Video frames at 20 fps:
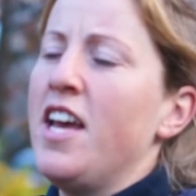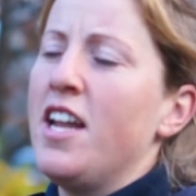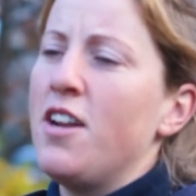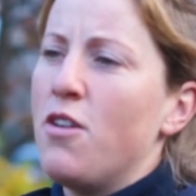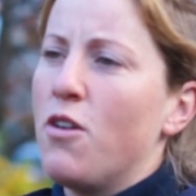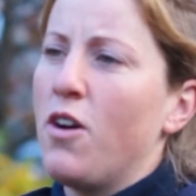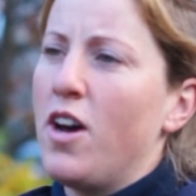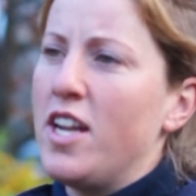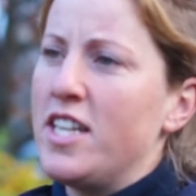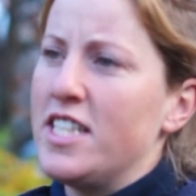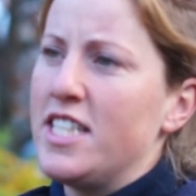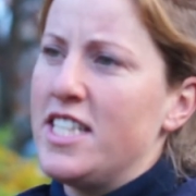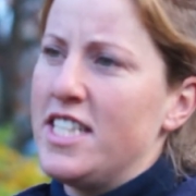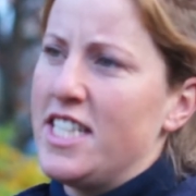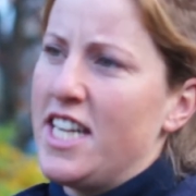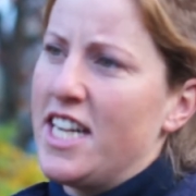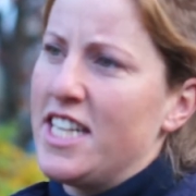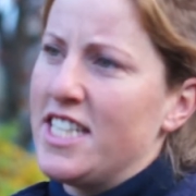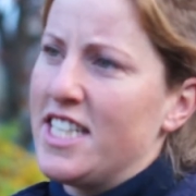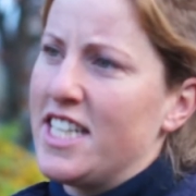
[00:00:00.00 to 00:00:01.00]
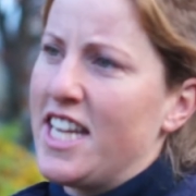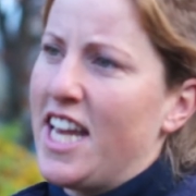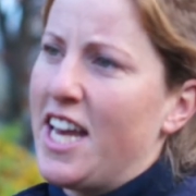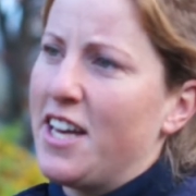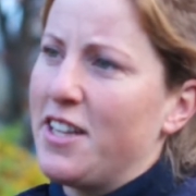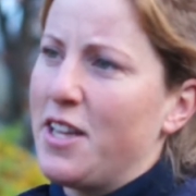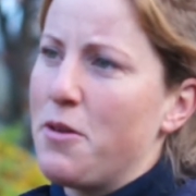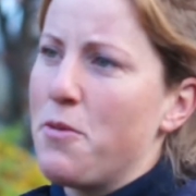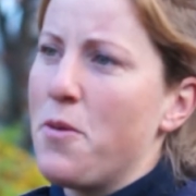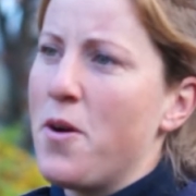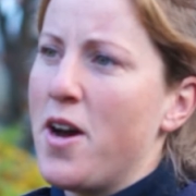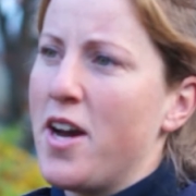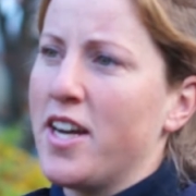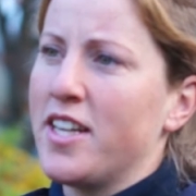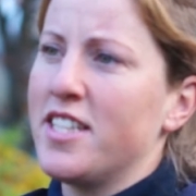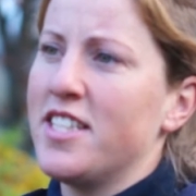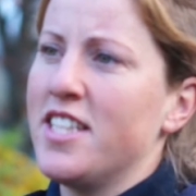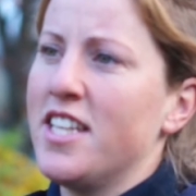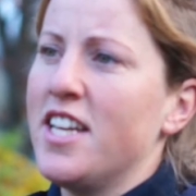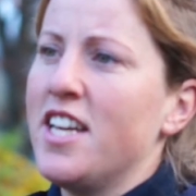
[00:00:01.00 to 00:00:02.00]
Not understanding how they
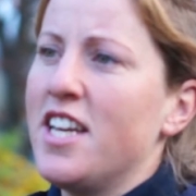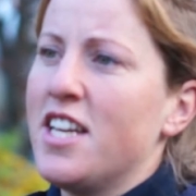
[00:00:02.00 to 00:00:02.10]
worked.